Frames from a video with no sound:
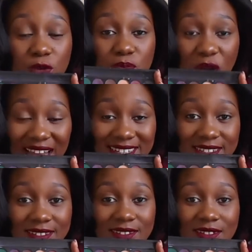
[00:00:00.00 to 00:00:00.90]

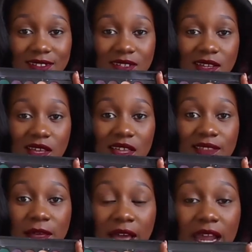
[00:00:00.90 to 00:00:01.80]
brand,
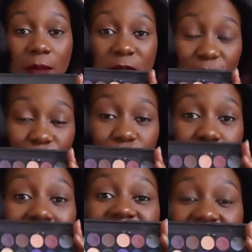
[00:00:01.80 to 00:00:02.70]
the color payoff would
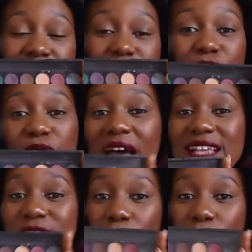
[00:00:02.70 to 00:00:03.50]
be just as good as the